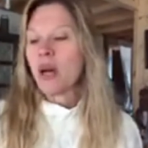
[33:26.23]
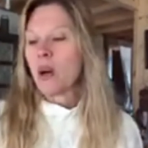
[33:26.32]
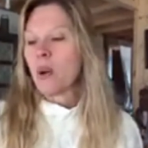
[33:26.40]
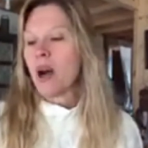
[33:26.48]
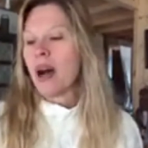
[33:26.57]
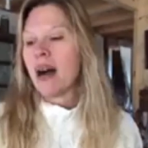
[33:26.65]

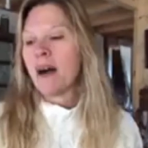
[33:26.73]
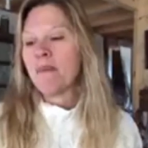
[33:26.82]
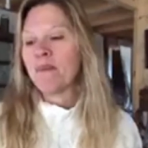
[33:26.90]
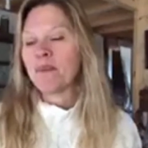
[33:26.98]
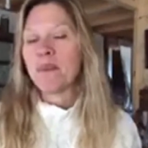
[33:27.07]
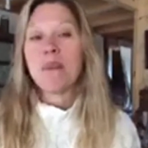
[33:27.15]
So
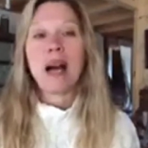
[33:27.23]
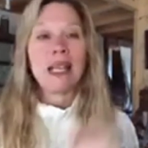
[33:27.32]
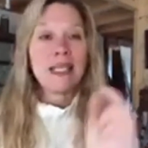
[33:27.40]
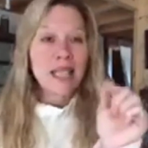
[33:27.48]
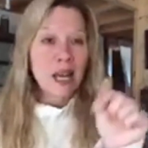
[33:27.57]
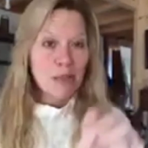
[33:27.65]
um,
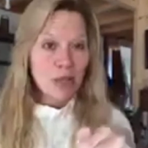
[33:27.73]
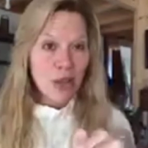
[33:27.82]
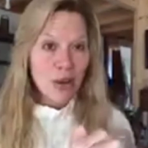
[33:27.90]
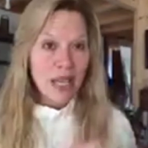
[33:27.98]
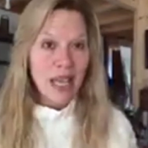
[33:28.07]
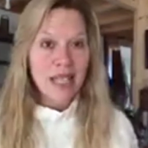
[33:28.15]
mine is down
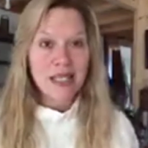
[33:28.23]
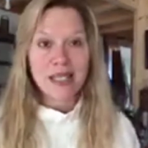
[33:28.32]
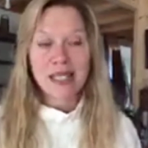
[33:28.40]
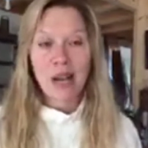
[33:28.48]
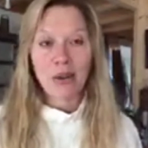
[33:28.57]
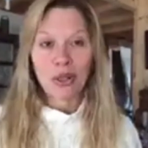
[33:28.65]
below again. It's
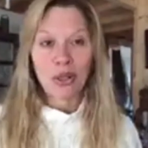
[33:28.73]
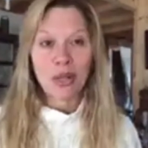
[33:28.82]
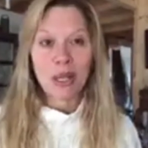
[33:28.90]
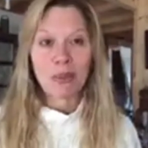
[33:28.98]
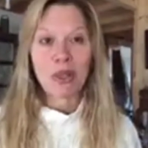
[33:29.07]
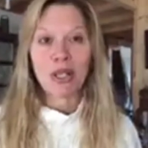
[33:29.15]
the sour
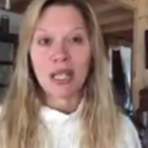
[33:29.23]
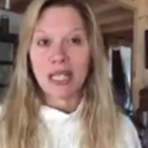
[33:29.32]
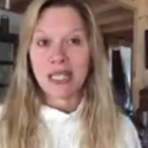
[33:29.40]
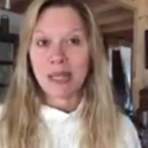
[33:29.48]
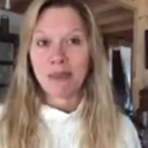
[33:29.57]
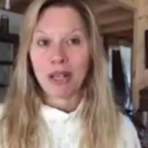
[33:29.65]
cream
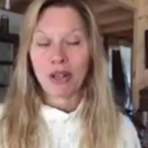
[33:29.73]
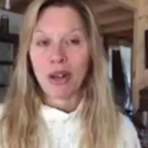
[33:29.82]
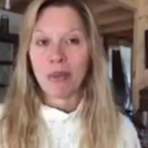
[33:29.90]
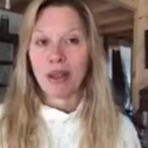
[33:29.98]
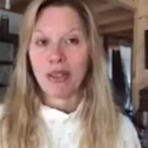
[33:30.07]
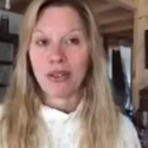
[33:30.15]
cookies that my
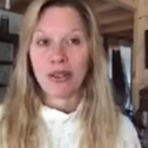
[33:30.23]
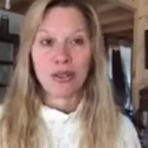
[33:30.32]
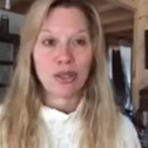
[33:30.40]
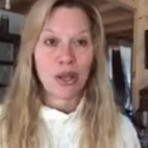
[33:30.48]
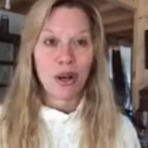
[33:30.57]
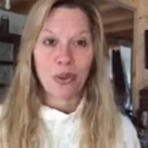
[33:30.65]
grandmother
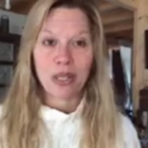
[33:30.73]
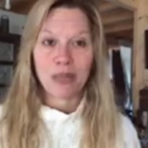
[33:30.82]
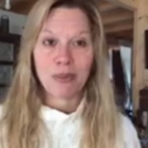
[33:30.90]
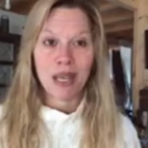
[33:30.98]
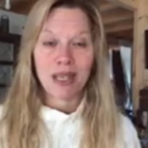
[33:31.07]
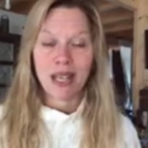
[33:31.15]
used to
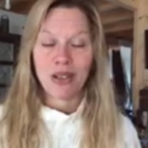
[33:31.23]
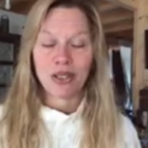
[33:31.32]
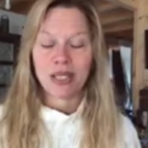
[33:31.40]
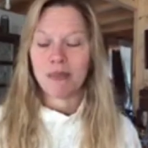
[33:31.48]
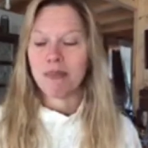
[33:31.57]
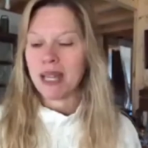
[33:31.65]
always make. They're
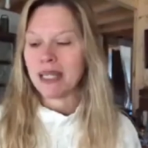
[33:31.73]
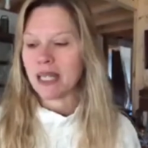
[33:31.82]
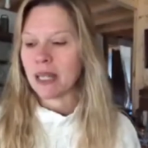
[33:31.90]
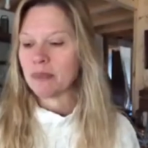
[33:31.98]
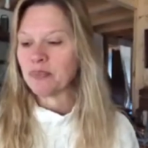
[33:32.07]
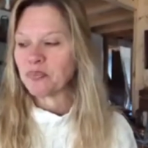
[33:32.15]
just
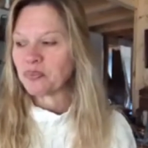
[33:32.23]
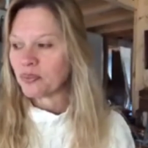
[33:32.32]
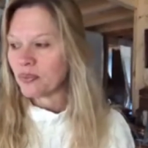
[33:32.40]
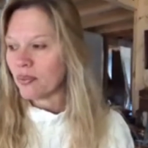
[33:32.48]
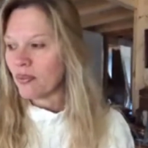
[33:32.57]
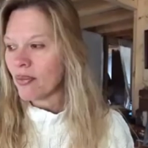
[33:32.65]
amazing.
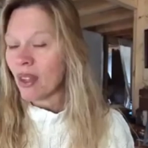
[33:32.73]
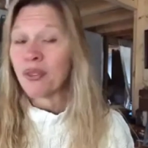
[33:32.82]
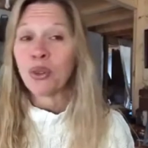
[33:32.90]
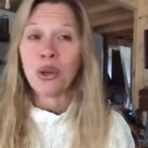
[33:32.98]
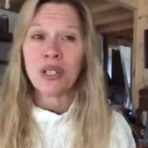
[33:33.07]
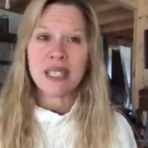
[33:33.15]

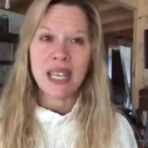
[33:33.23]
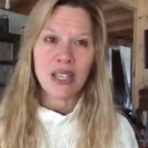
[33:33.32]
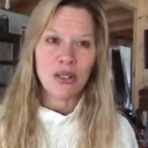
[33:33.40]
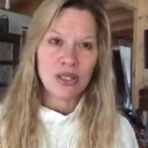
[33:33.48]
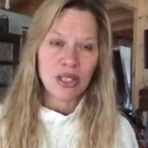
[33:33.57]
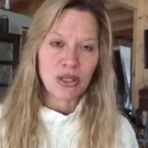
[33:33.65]
Of course, they
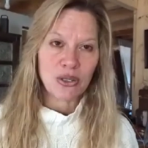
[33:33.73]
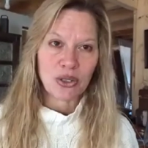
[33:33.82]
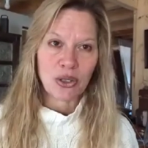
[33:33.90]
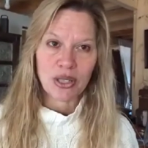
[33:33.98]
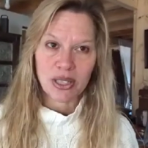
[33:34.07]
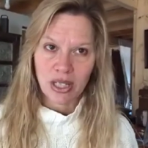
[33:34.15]
used to use
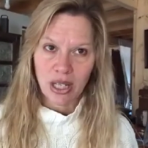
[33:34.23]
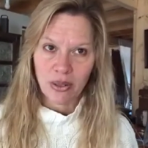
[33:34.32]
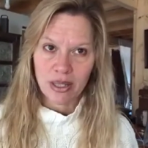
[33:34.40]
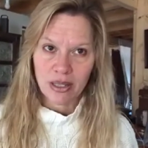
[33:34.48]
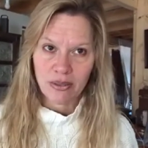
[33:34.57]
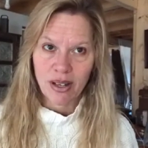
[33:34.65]

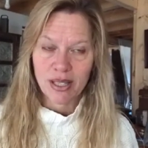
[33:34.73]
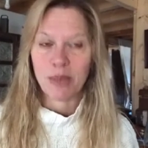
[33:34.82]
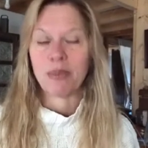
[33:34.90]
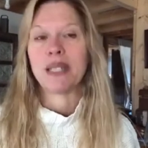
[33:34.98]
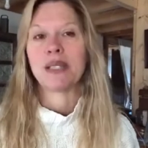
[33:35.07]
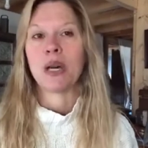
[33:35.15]
Crisco in the
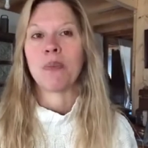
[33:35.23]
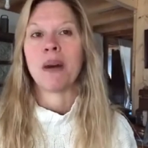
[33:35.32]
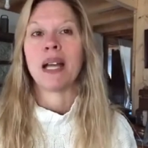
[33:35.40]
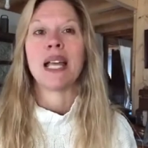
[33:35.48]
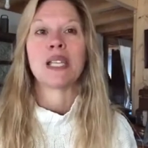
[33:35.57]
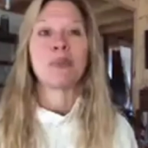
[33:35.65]
recipe, so
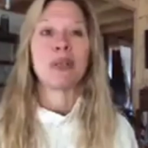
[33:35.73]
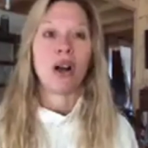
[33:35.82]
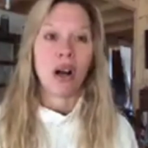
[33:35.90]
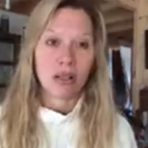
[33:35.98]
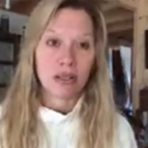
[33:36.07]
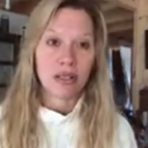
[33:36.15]
mine has been
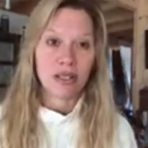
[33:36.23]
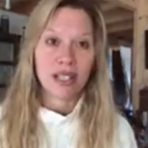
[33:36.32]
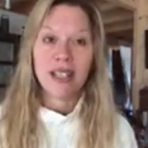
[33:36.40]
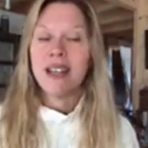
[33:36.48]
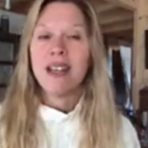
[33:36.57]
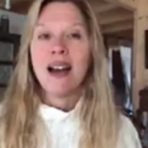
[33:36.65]

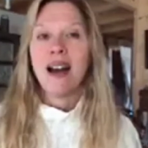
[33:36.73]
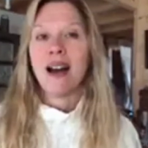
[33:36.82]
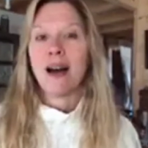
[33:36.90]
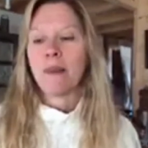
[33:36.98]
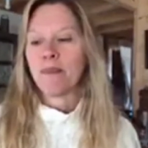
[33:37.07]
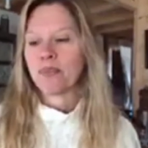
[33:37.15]
altered.
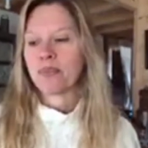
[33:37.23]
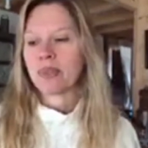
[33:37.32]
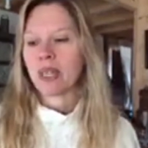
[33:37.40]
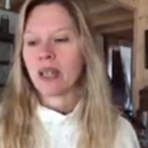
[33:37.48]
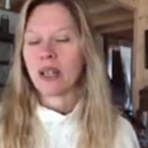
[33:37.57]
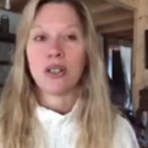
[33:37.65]
Um,
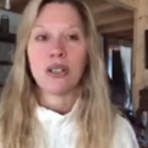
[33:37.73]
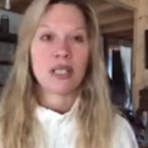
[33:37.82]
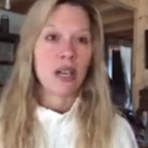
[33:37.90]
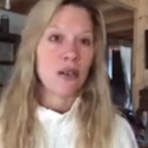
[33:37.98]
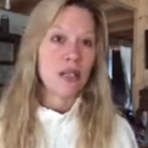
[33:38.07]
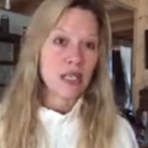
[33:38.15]

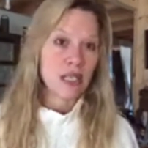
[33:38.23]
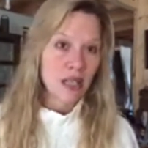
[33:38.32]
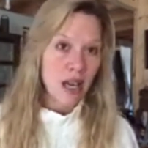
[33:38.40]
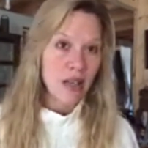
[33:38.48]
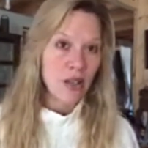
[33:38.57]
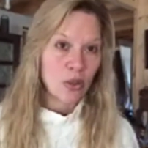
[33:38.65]
Crisco is
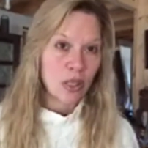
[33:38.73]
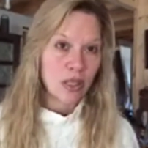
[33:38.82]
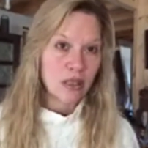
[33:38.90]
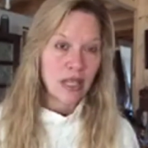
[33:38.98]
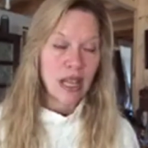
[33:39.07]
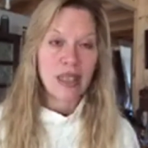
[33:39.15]
not an
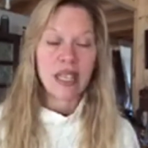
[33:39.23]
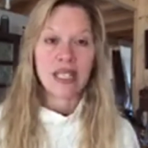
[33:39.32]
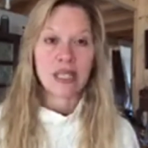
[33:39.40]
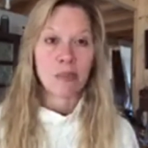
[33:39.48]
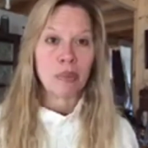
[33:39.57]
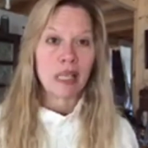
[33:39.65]
oil. I
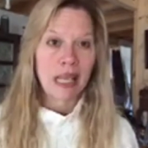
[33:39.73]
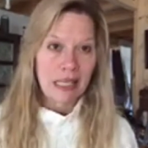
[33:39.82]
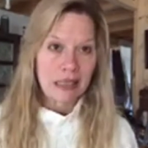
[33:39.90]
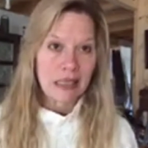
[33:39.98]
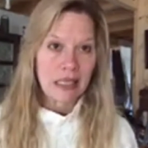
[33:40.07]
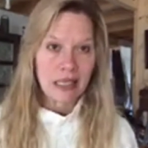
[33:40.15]
think it's a
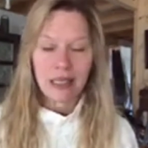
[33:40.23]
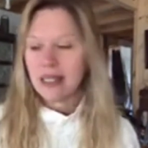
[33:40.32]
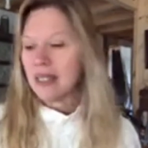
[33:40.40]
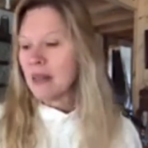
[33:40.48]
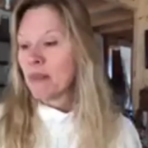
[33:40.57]
plastic.